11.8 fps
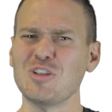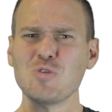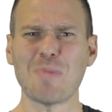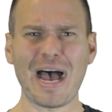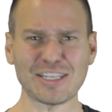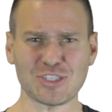Can you
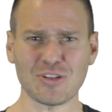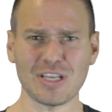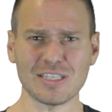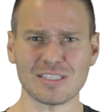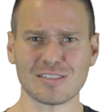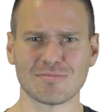master
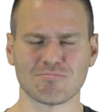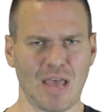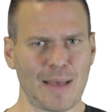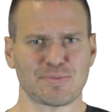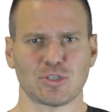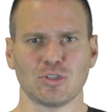this?
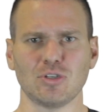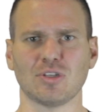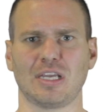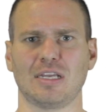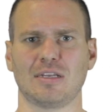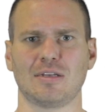
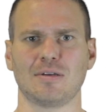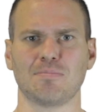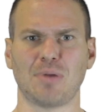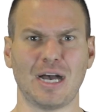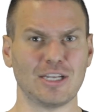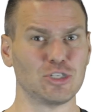Absolutely.
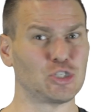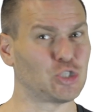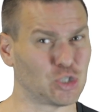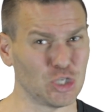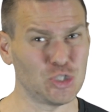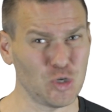But
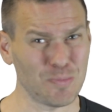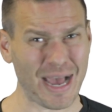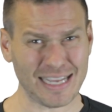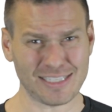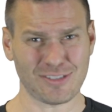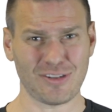should you
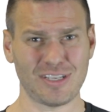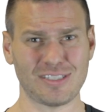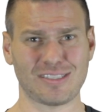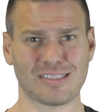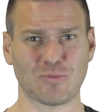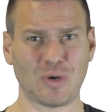master
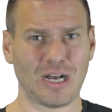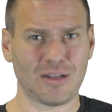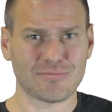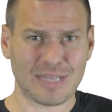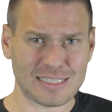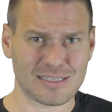this?
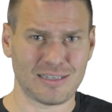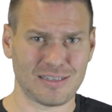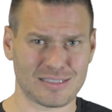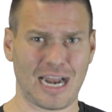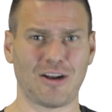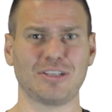Well, that's an
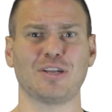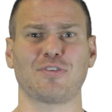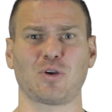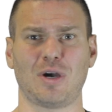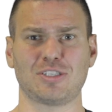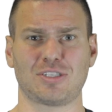entirely
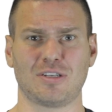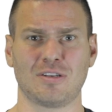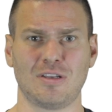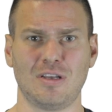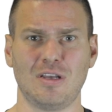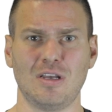different question.
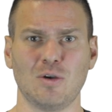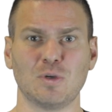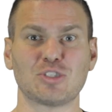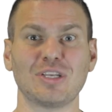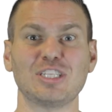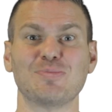
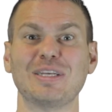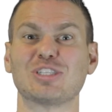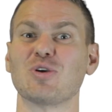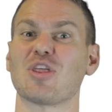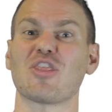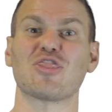Which leads me
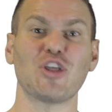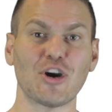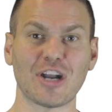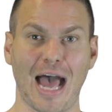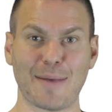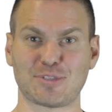to the
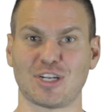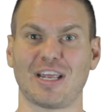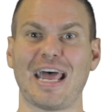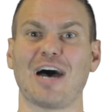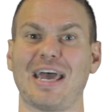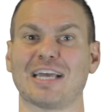third option
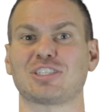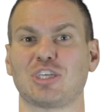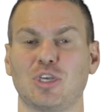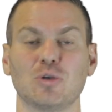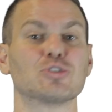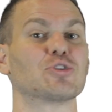on how to
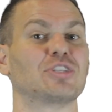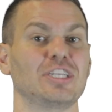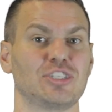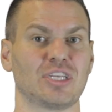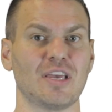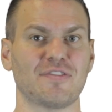execute
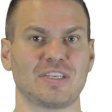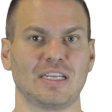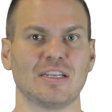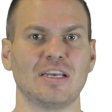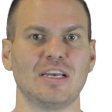strategic gifting.